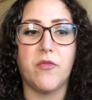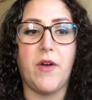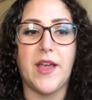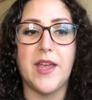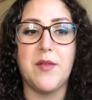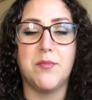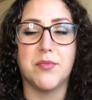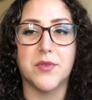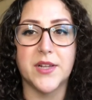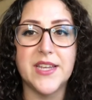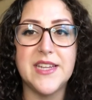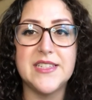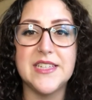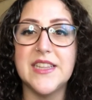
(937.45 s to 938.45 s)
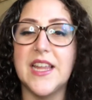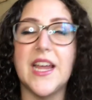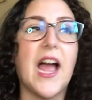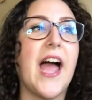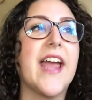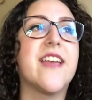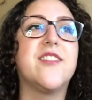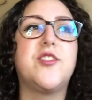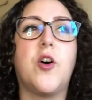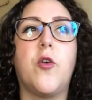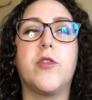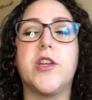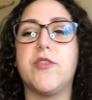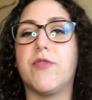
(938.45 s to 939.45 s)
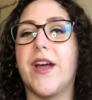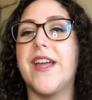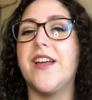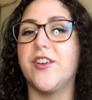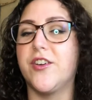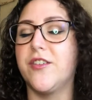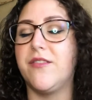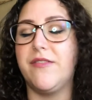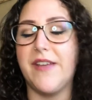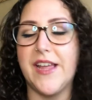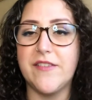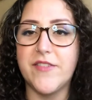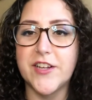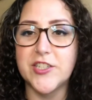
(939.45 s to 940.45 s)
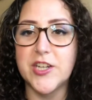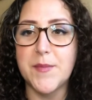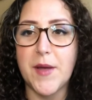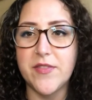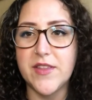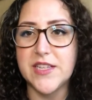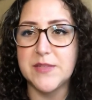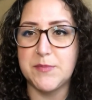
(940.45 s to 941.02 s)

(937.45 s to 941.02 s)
fucking brilliant and like I could totally write a good fan fiction about this,